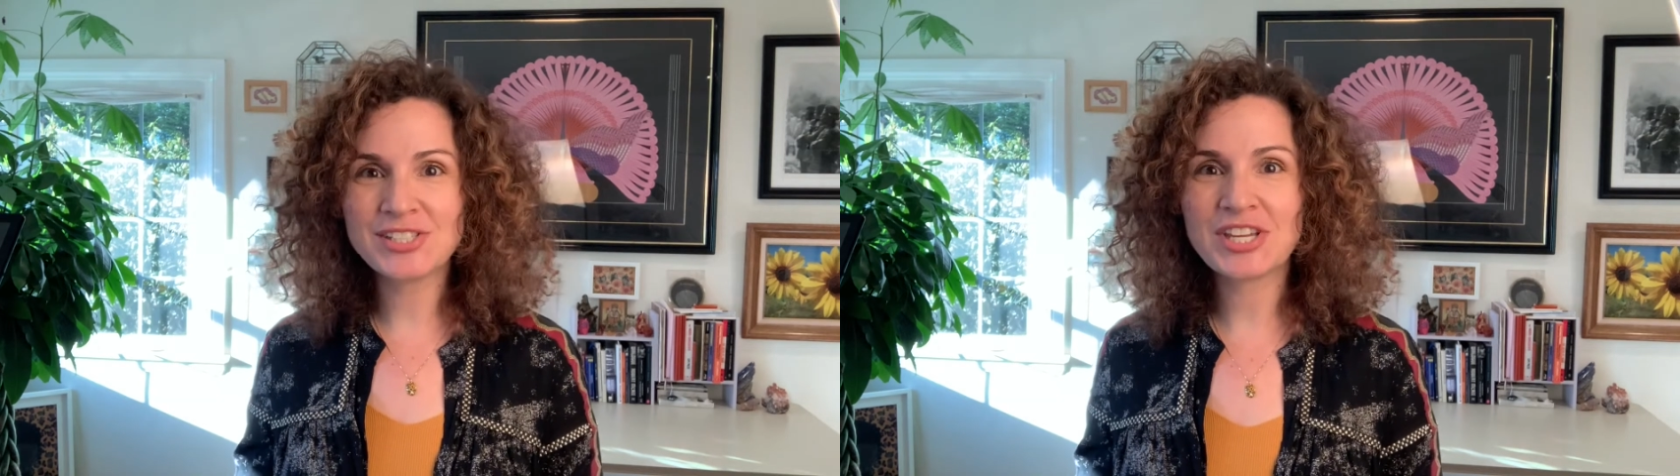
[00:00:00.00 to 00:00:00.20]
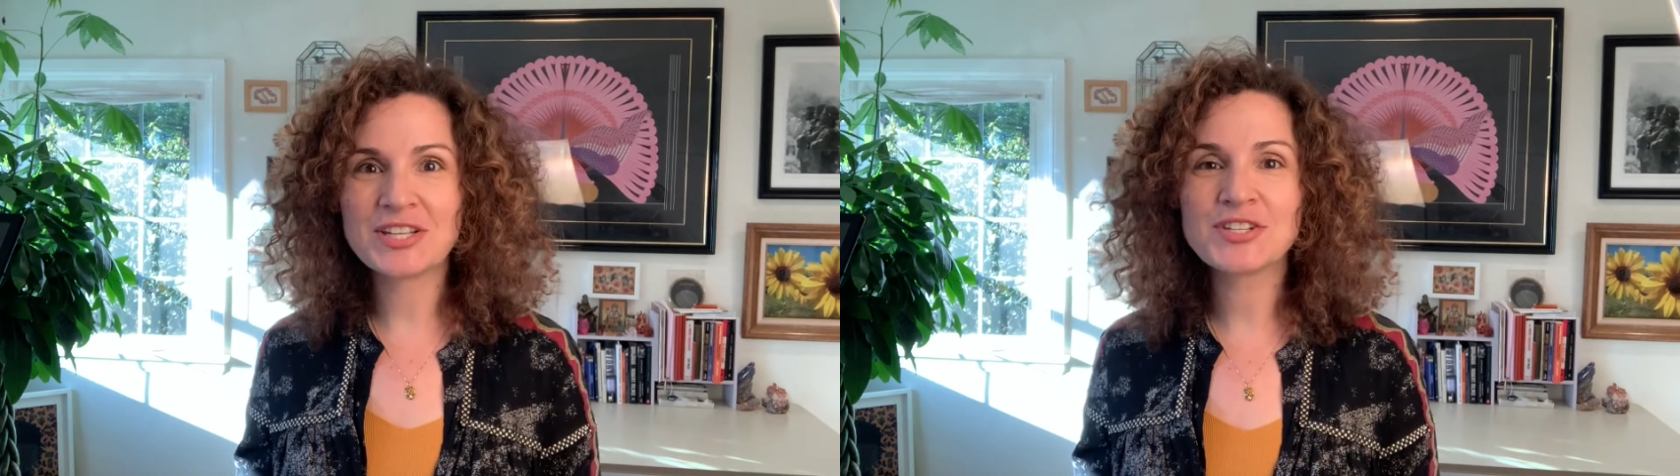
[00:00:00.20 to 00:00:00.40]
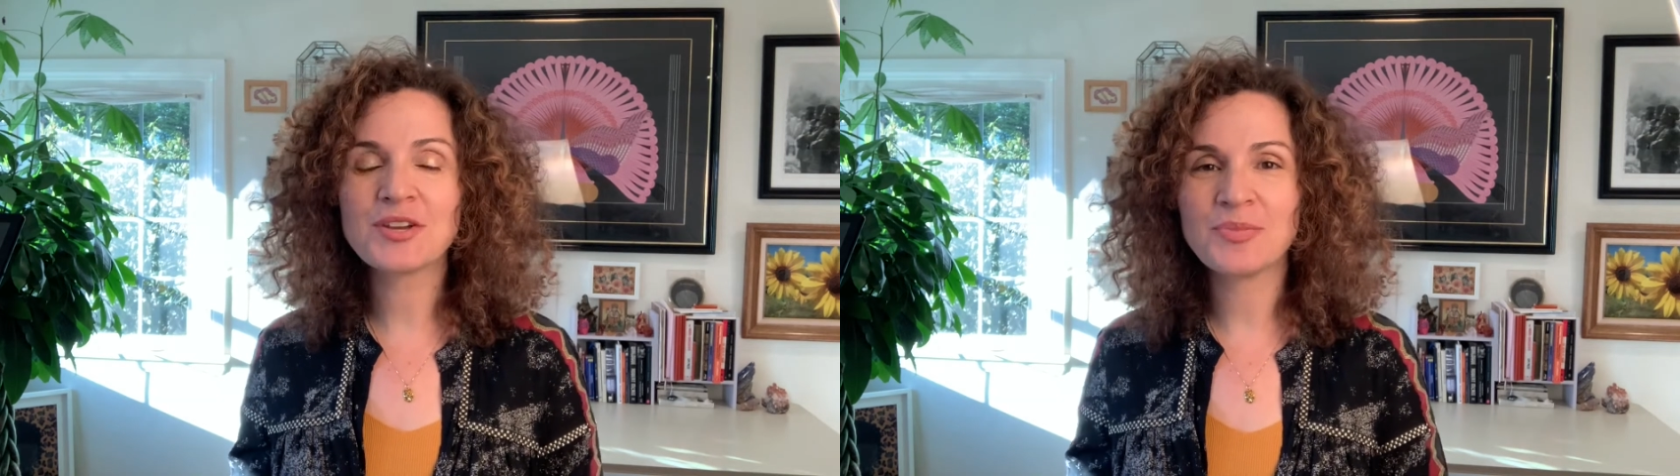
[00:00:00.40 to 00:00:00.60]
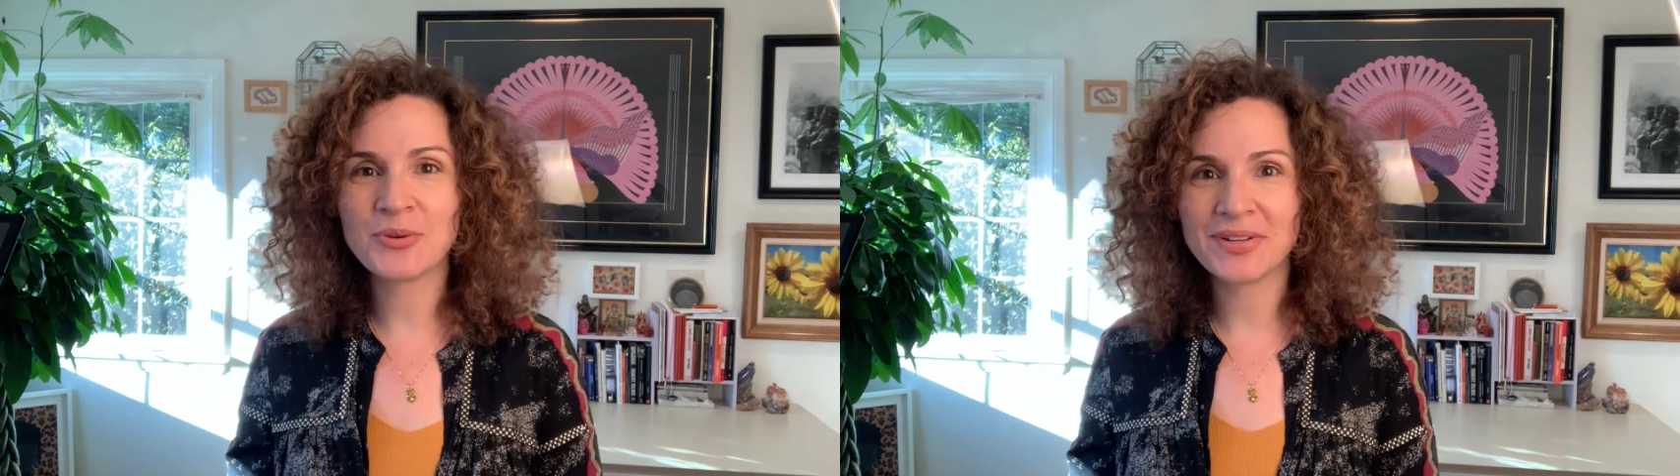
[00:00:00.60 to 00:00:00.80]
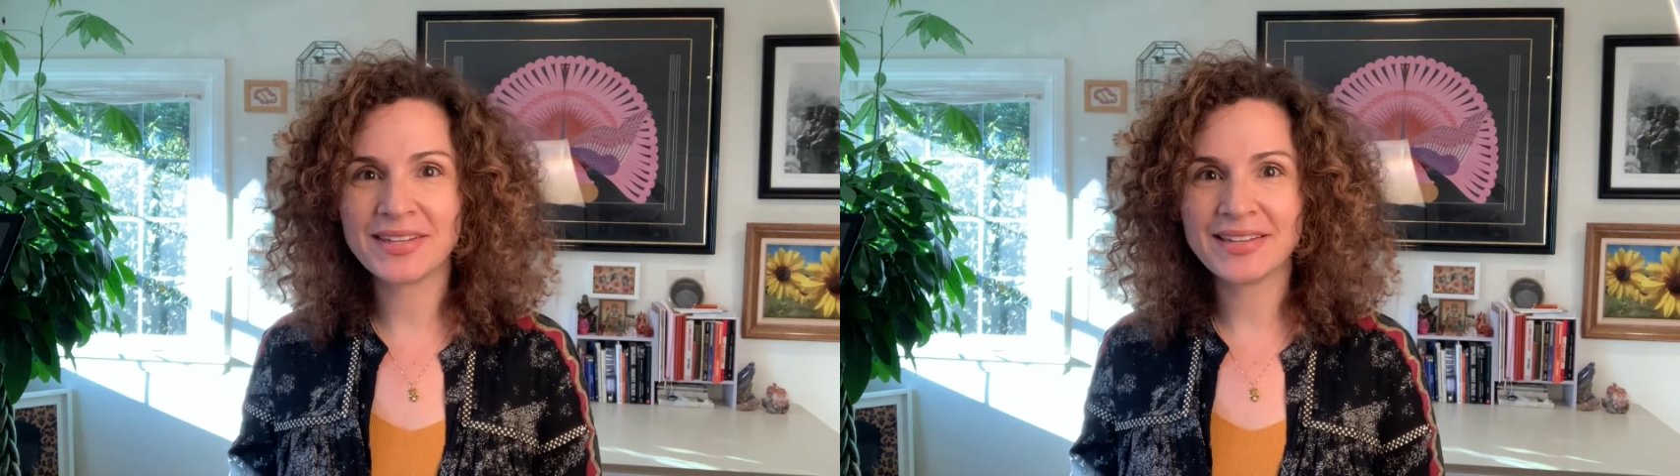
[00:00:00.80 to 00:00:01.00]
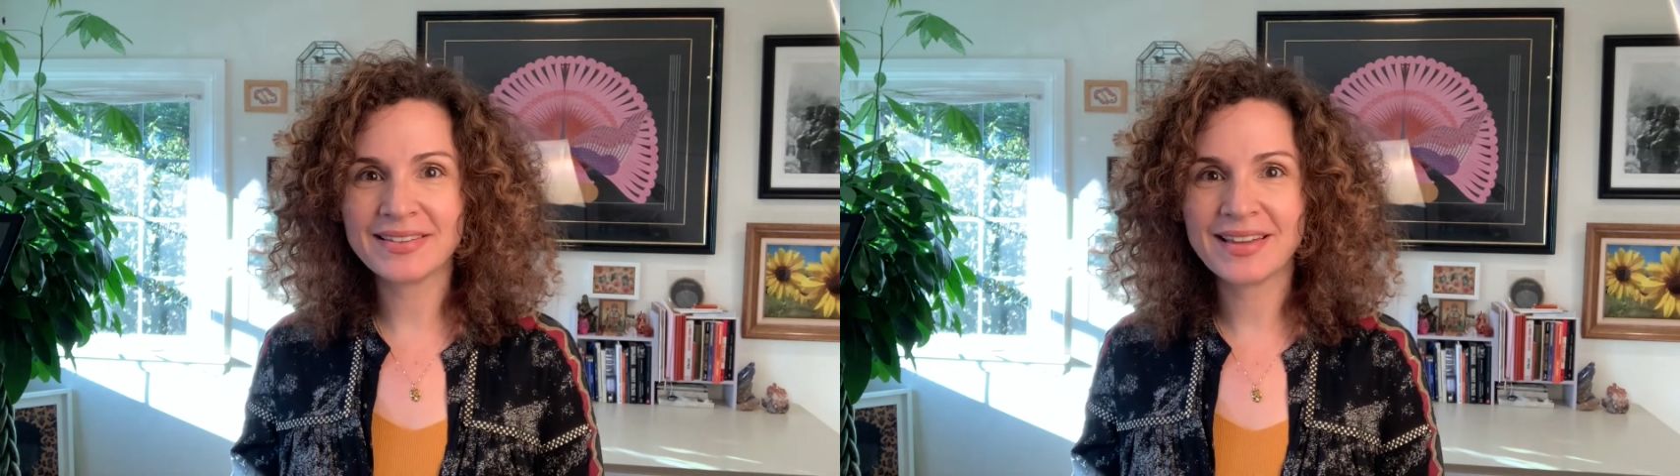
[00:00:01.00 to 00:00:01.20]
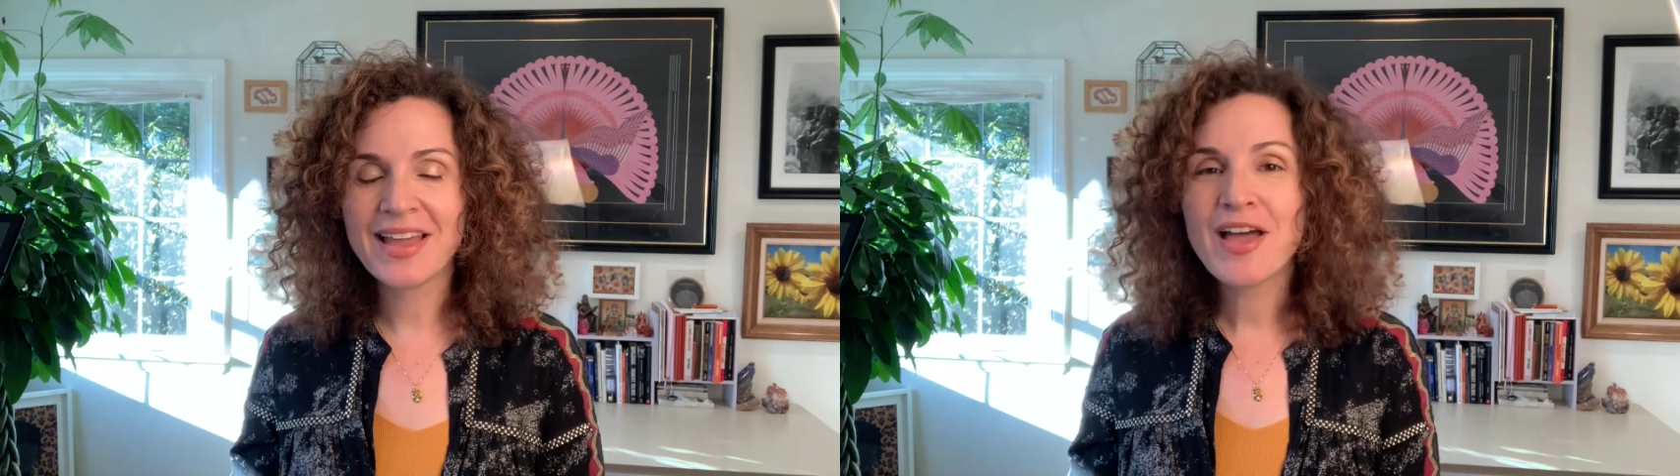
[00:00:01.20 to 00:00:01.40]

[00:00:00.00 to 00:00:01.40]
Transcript: Change community.